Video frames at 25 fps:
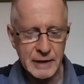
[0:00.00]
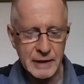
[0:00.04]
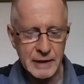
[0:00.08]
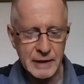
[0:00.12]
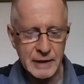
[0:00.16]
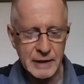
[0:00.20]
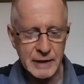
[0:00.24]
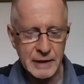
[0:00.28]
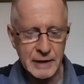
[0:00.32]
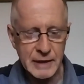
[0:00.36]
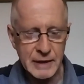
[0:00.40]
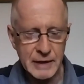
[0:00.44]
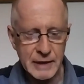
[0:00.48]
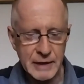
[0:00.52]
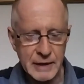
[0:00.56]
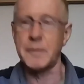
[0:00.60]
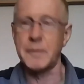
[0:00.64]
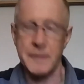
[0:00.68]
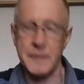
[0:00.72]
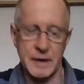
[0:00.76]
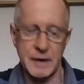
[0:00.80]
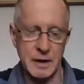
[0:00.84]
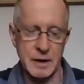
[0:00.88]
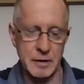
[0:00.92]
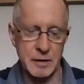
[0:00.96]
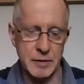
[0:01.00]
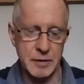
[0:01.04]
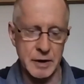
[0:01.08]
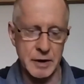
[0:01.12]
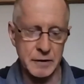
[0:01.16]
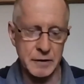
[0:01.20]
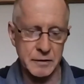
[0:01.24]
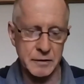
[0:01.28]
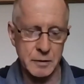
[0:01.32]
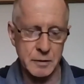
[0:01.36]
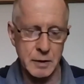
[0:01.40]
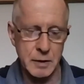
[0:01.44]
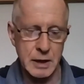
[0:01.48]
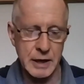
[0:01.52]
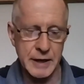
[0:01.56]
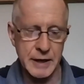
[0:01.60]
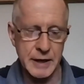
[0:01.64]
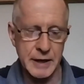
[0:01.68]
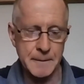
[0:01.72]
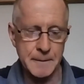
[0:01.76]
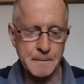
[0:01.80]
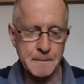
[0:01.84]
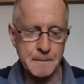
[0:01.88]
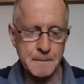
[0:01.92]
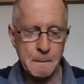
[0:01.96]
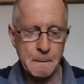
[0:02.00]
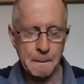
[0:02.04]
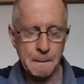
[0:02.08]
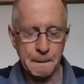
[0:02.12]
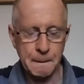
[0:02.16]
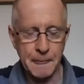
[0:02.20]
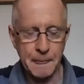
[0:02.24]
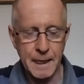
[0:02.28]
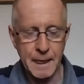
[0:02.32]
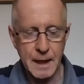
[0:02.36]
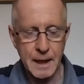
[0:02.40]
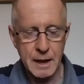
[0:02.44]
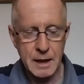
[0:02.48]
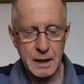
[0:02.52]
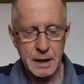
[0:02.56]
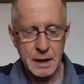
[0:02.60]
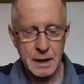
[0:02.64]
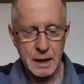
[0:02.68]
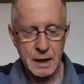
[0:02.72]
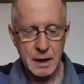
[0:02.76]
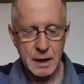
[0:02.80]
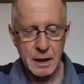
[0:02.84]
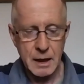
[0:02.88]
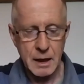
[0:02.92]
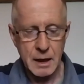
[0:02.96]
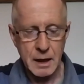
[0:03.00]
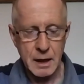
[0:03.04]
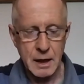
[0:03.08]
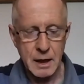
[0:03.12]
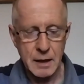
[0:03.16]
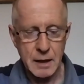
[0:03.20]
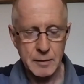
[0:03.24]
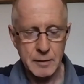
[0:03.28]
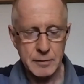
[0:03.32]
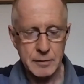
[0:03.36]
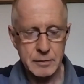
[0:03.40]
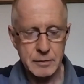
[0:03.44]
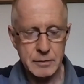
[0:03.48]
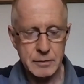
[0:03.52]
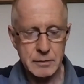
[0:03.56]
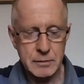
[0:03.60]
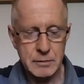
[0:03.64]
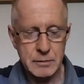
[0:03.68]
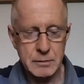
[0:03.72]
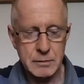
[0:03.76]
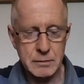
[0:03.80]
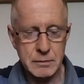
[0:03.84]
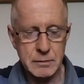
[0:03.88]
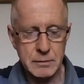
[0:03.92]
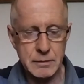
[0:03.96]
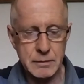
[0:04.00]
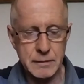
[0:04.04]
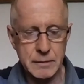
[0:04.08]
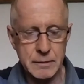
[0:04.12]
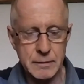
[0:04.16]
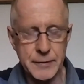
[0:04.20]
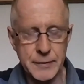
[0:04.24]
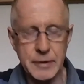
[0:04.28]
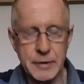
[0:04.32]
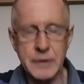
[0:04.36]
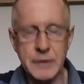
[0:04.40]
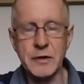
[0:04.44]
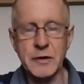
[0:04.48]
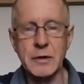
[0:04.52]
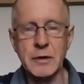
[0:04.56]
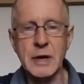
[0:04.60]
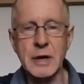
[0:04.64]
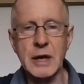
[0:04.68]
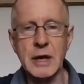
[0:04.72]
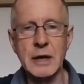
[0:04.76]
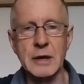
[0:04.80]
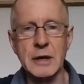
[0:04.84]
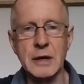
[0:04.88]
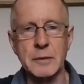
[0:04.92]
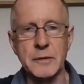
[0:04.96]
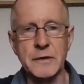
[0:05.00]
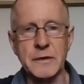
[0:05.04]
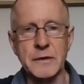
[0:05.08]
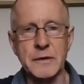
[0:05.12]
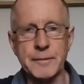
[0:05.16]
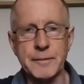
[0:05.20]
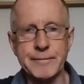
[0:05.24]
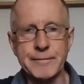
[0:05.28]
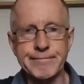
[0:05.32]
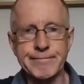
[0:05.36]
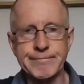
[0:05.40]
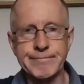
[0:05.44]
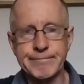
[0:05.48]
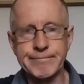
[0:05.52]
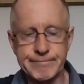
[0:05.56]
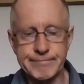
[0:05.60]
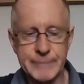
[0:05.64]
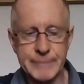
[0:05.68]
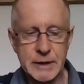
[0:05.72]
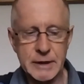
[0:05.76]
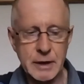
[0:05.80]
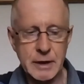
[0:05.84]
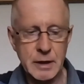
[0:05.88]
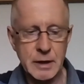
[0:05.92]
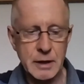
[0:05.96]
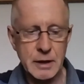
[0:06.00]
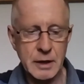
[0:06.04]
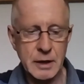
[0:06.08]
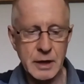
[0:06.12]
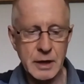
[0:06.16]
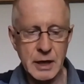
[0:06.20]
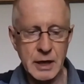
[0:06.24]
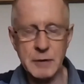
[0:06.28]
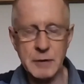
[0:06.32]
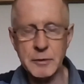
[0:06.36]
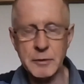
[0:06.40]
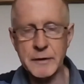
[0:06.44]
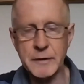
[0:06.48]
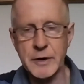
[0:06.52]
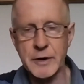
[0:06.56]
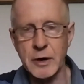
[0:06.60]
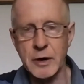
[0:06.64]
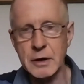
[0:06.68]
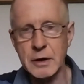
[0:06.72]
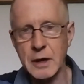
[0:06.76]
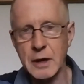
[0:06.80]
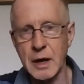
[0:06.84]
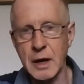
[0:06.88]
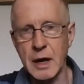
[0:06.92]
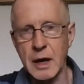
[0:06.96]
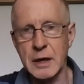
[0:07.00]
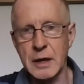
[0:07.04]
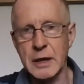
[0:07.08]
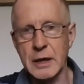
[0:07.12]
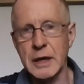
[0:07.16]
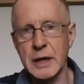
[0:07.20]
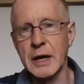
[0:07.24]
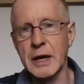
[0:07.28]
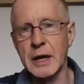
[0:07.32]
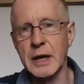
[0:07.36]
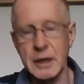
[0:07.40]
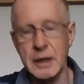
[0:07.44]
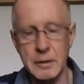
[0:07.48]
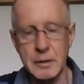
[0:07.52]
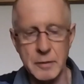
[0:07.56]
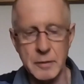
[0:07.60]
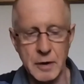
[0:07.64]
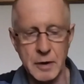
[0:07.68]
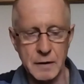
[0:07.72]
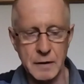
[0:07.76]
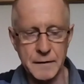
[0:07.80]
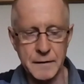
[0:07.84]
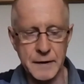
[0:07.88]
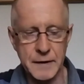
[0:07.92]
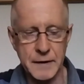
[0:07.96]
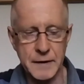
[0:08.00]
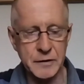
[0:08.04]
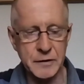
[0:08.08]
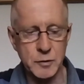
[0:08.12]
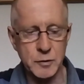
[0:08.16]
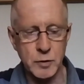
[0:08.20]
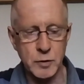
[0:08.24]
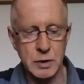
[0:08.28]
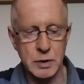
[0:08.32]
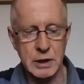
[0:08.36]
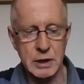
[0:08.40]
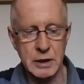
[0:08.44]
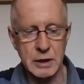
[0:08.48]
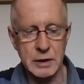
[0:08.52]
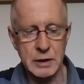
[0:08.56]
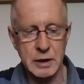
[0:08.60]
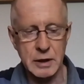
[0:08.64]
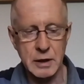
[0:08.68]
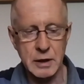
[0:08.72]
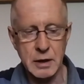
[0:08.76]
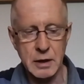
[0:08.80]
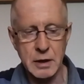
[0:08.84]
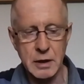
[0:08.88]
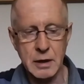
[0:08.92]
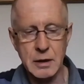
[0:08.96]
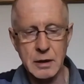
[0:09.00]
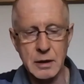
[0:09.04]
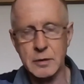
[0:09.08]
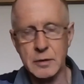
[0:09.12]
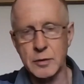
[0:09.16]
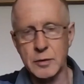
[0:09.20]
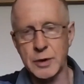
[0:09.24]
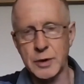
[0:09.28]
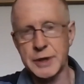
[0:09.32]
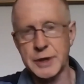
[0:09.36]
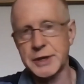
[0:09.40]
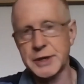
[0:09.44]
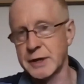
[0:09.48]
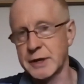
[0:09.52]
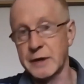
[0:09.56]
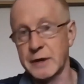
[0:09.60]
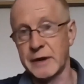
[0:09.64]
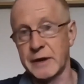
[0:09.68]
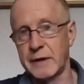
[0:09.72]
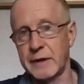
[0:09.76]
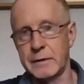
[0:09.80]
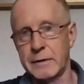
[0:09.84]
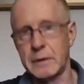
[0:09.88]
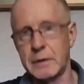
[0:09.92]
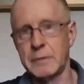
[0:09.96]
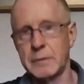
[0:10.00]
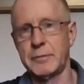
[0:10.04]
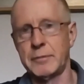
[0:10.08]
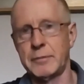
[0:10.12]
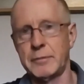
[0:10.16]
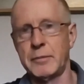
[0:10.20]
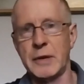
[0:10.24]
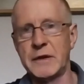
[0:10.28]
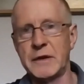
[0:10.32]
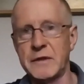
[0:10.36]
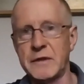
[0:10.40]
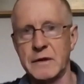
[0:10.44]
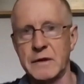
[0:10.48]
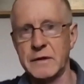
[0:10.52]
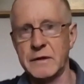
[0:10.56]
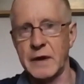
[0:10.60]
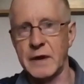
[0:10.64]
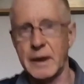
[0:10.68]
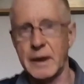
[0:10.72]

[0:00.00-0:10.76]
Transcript: Read something I wrote a while ago. There are two kingdoms, the kingdom of God and the kingdom of this world, which the devil messes up.